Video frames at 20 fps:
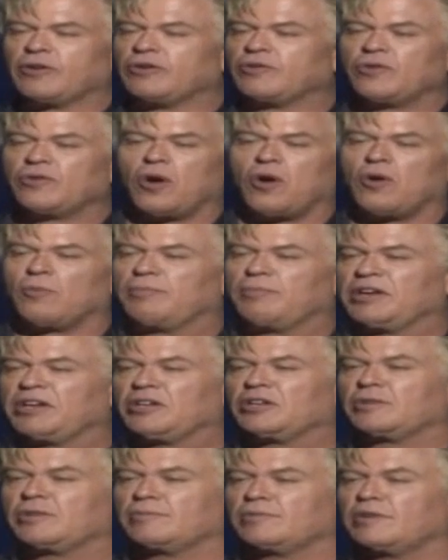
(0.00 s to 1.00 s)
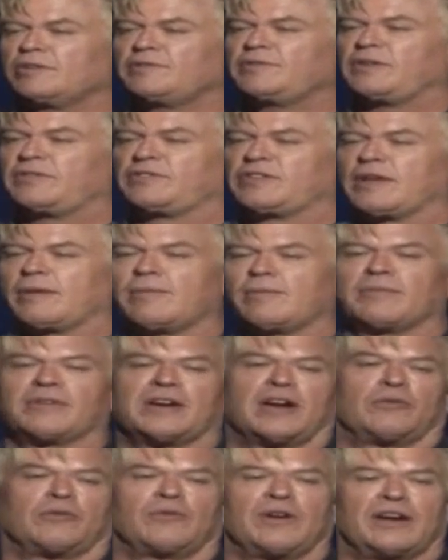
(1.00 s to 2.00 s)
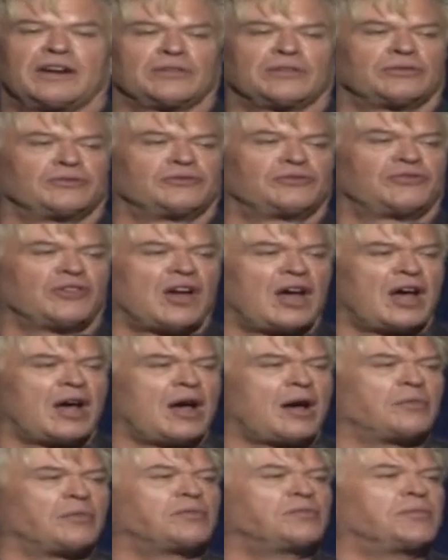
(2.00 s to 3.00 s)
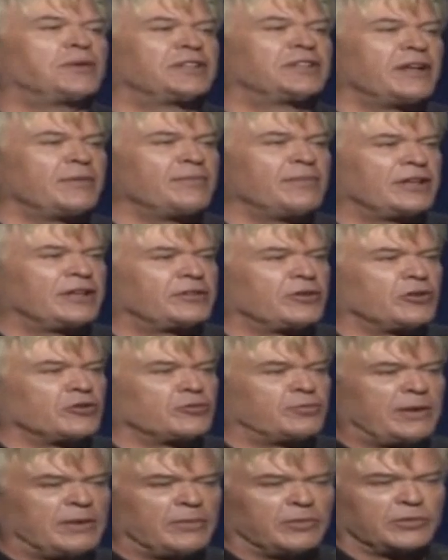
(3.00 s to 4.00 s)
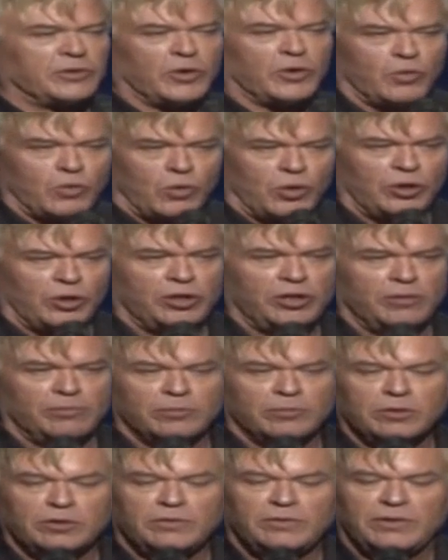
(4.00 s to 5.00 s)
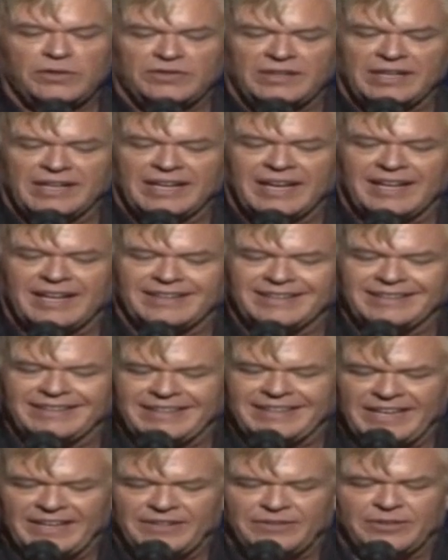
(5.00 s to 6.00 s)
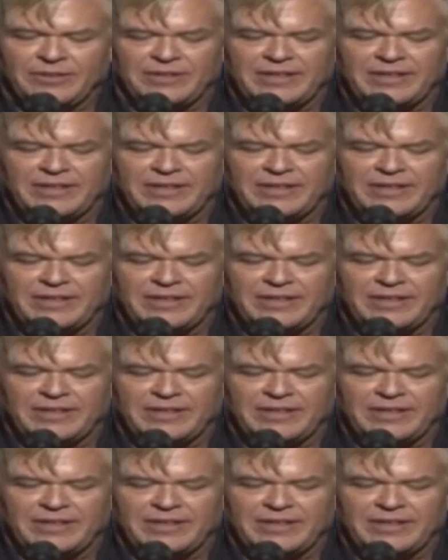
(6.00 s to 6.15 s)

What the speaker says: all be in the movies. Some of them got regular jobs, but they met those people that were in the movies. They got together.